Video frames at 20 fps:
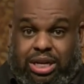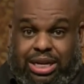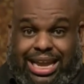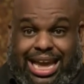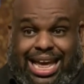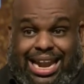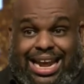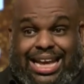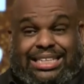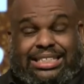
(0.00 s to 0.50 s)

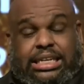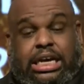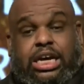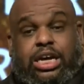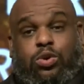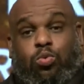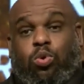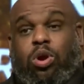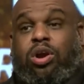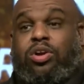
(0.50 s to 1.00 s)
would look at
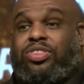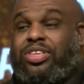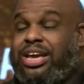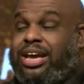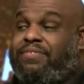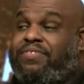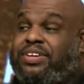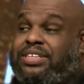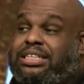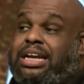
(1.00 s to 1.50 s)
as
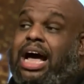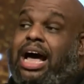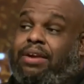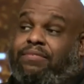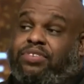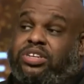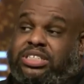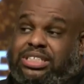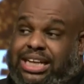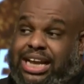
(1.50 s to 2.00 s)
unworthy of
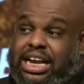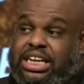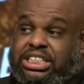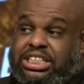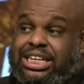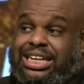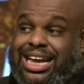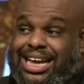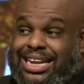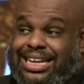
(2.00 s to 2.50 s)
his
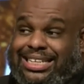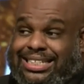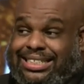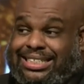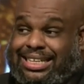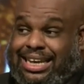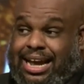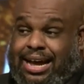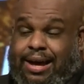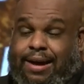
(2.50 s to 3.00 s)
conversation
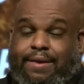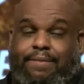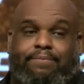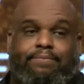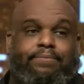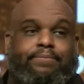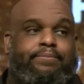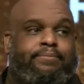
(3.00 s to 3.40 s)
and his time.